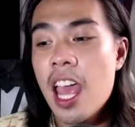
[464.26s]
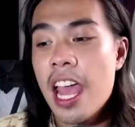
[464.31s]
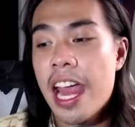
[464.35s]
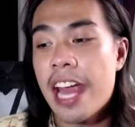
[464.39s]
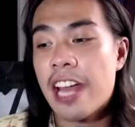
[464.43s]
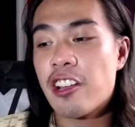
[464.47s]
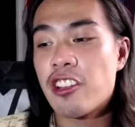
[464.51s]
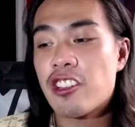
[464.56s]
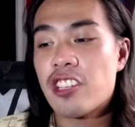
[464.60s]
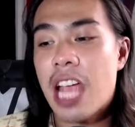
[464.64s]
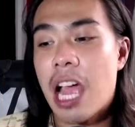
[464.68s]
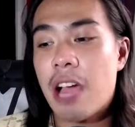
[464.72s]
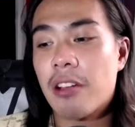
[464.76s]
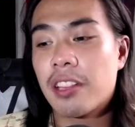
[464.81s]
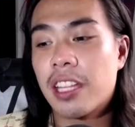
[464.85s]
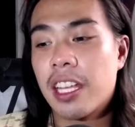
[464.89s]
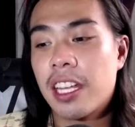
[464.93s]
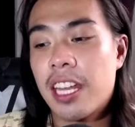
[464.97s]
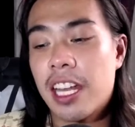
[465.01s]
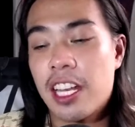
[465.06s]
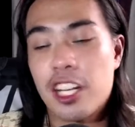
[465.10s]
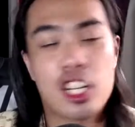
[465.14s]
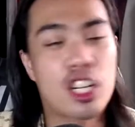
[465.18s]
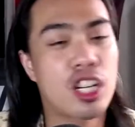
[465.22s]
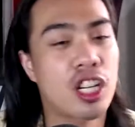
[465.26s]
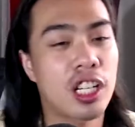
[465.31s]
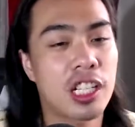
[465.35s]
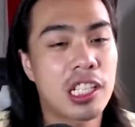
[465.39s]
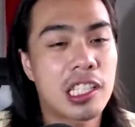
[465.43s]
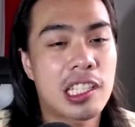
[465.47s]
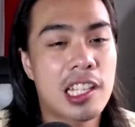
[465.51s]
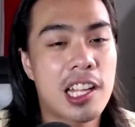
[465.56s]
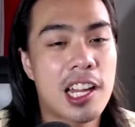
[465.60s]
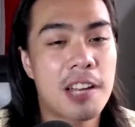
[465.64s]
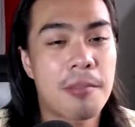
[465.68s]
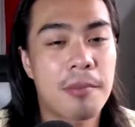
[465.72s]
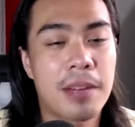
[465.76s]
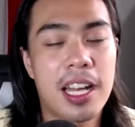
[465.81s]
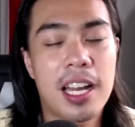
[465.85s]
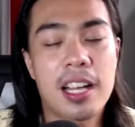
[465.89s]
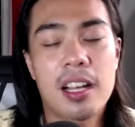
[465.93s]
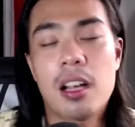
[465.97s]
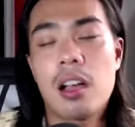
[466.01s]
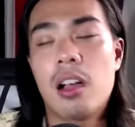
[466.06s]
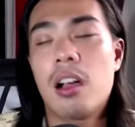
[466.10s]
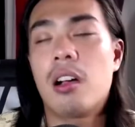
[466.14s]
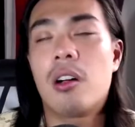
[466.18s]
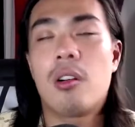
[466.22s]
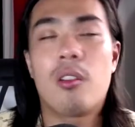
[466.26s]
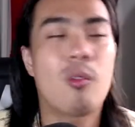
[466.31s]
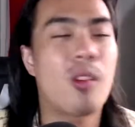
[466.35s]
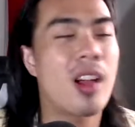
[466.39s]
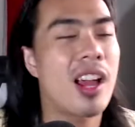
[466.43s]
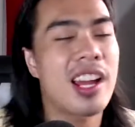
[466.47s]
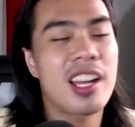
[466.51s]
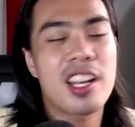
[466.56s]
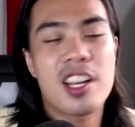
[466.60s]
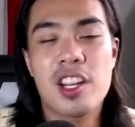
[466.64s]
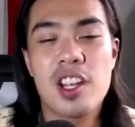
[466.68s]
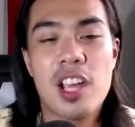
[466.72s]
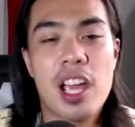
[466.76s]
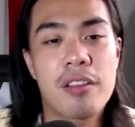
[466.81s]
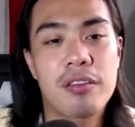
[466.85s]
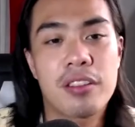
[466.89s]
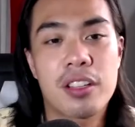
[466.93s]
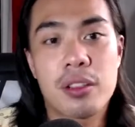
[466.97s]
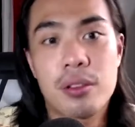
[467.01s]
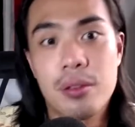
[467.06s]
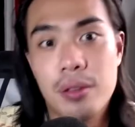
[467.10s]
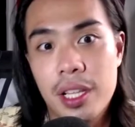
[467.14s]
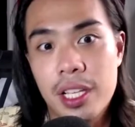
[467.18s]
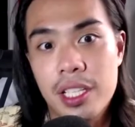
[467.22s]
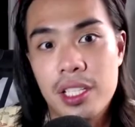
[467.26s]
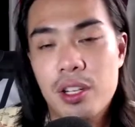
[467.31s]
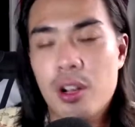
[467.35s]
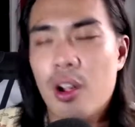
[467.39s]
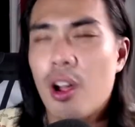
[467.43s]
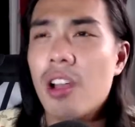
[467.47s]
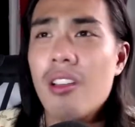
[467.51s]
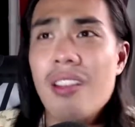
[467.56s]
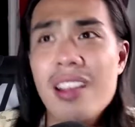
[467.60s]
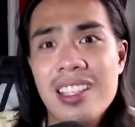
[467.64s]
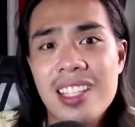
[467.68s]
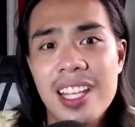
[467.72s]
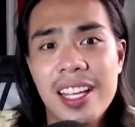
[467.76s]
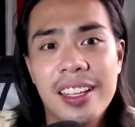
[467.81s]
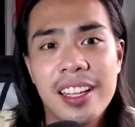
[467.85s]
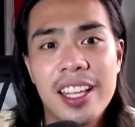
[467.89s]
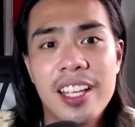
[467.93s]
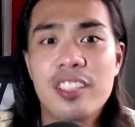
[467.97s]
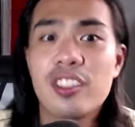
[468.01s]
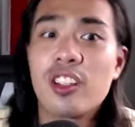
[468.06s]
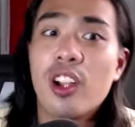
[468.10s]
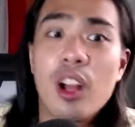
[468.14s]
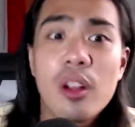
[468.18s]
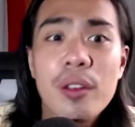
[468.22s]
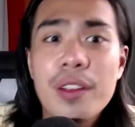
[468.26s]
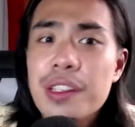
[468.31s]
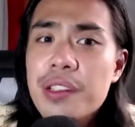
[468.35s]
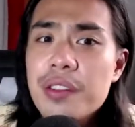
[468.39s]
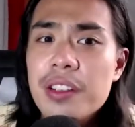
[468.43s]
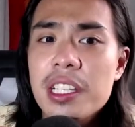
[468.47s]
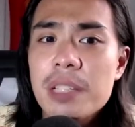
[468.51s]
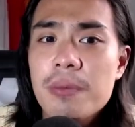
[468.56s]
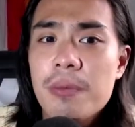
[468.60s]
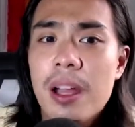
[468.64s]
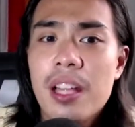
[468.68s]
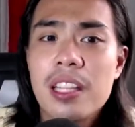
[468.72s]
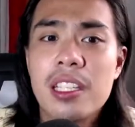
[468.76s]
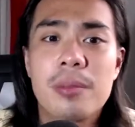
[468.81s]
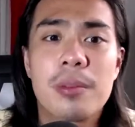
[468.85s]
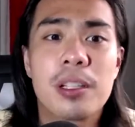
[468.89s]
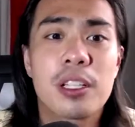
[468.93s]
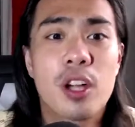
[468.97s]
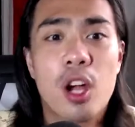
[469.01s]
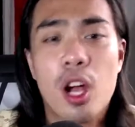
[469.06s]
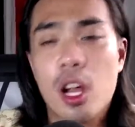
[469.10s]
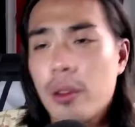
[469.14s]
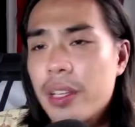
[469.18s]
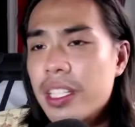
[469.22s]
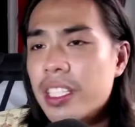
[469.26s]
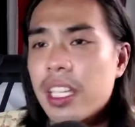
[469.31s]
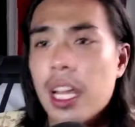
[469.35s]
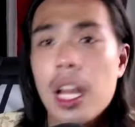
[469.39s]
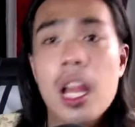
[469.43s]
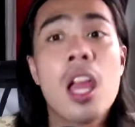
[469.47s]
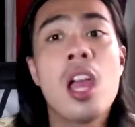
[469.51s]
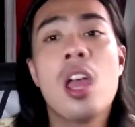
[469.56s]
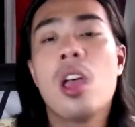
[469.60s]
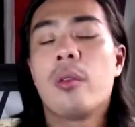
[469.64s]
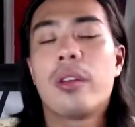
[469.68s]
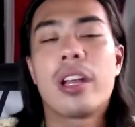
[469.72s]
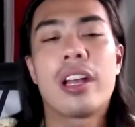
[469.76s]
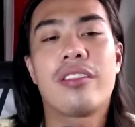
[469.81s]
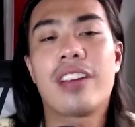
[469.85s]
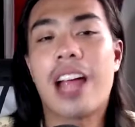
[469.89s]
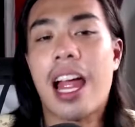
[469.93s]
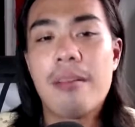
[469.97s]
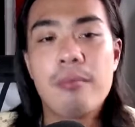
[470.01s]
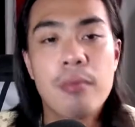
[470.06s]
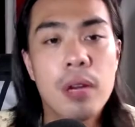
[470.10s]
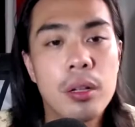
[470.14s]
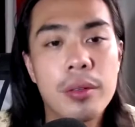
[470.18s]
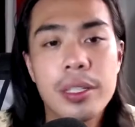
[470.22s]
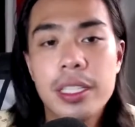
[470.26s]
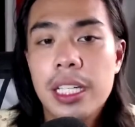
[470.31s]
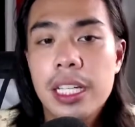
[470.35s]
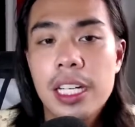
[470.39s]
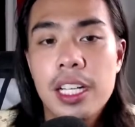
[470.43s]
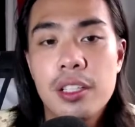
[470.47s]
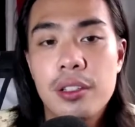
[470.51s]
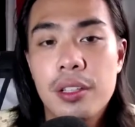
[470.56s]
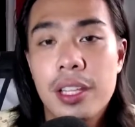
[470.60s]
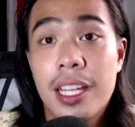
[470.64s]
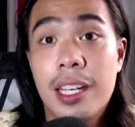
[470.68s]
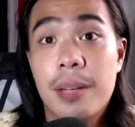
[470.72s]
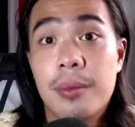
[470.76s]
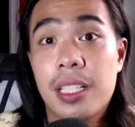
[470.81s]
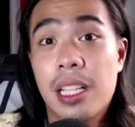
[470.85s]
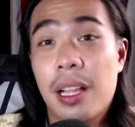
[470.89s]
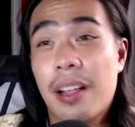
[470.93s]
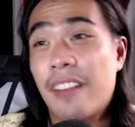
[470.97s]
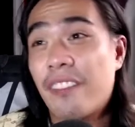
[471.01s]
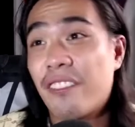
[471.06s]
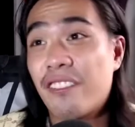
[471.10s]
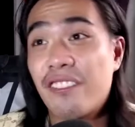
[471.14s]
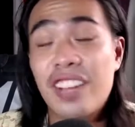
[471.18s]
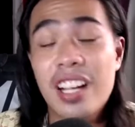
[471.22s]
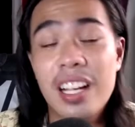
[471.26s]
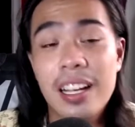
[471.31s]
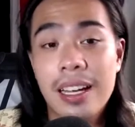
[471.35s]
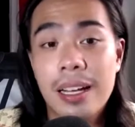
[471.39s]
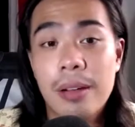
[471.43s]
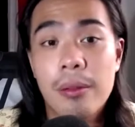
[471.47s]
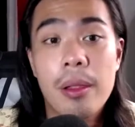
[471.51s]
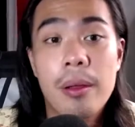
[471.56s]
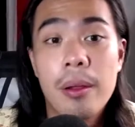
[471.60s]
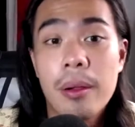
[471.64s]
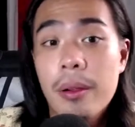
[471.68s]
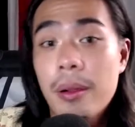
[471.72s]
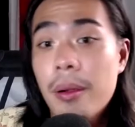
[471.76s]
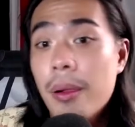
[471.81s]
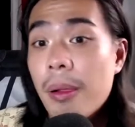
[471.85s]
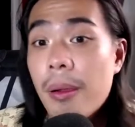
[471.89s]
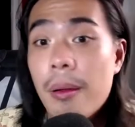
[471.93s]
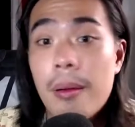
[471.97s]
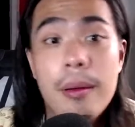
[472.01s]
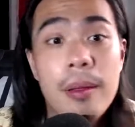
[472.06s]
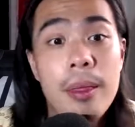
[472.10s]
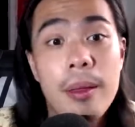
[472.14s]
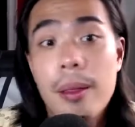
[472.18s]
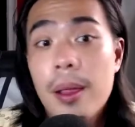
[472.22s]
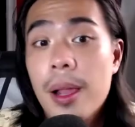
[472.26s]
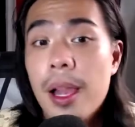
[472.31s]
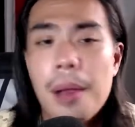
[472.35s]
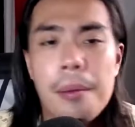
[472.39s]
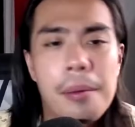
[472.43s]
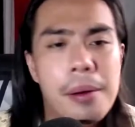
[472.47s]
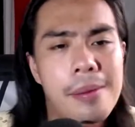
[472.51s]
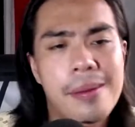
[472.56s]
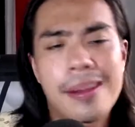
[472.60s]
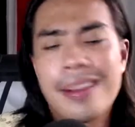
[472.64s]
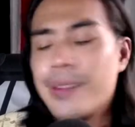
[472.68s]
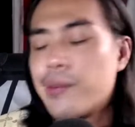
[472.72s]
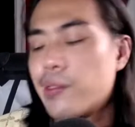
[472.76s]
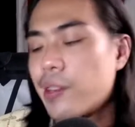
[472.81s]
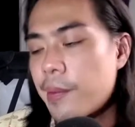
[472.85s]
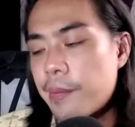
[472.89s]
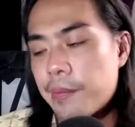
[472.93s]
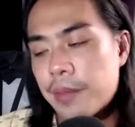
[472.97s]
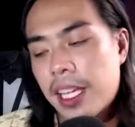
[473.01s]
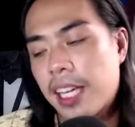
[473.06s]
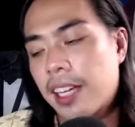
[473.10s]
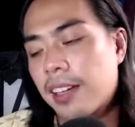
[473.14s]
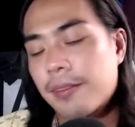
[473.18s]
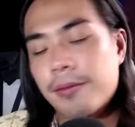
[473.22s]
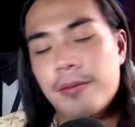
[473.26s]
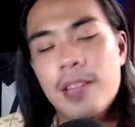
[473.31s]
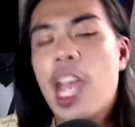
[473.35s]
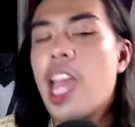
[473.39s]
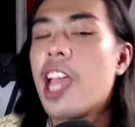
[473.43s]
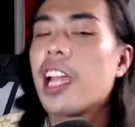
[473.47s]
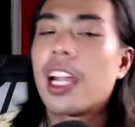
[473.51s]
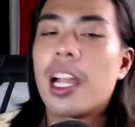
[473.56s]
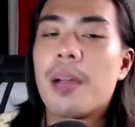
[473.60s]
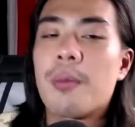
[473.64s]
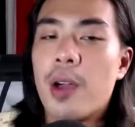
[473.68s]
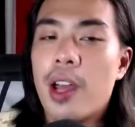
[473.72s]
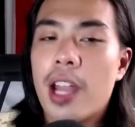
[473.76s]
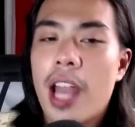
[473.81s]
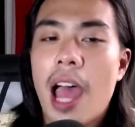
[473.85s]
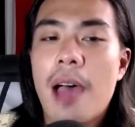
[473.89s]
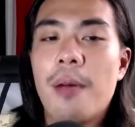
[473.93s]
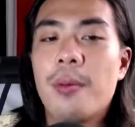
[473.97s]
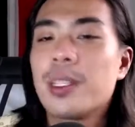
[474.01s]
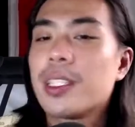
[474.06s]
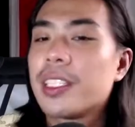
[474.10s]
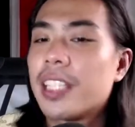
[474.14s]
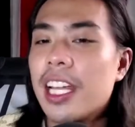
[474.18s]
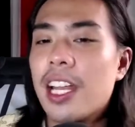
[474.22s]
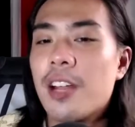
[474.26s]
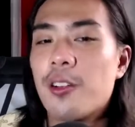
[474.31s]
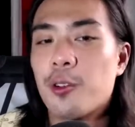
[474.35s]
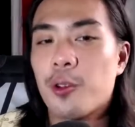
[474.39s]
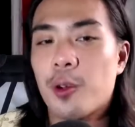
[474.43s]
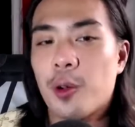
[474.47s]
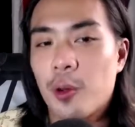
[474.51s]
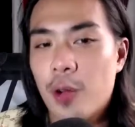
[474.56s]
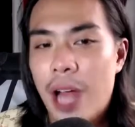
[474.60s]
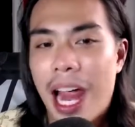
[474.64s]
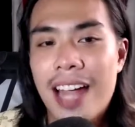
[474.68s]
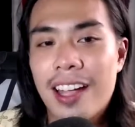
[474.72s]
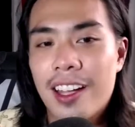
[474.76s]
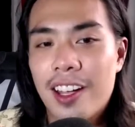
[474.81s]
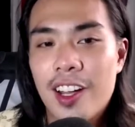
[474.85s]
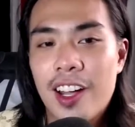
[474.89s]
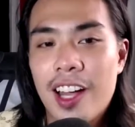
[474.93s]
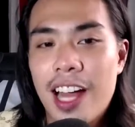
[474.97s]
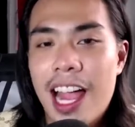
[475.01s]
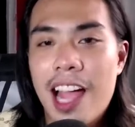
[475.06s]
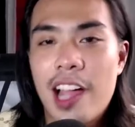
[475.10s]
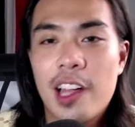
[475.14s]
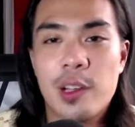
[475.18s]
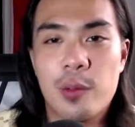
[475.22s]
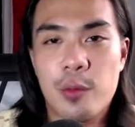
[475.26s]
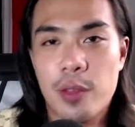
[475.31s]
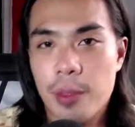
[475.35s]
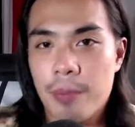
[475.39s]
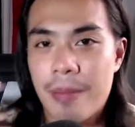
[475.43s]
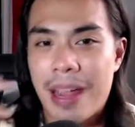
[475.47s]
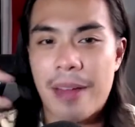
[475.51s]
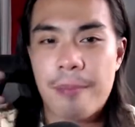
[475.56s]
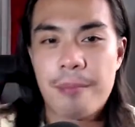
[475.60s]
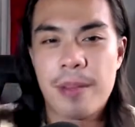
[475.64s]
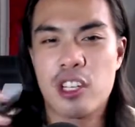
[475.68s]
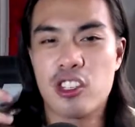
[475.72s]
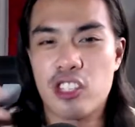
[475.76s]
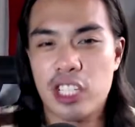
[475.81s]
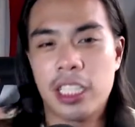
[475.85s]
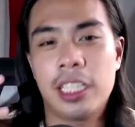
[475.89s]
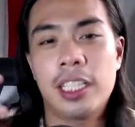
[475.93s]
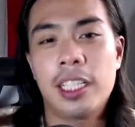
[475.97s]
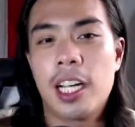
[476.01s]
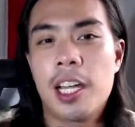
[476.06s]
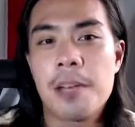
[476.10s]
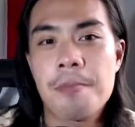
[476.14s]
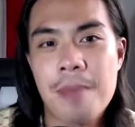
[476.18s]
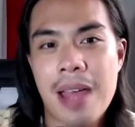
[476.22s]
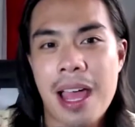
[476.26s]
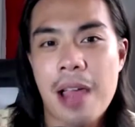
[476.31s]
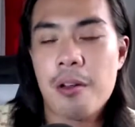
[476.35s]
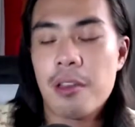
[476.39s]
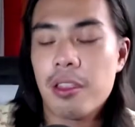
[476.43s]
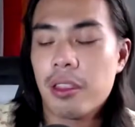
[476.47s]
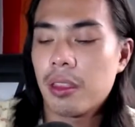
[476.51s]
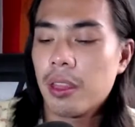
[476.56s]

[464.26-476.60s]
shouted and cursed her and be like, oh, why do you have to do this? You're always like this. You're always responsible. You're always good. Whatever. I'm always gonna do that. I'm like, fuck, blah, blah, blah, blah, blah, blah, blah. Like, come on. I was gonna rat her out with my machine gun mouth.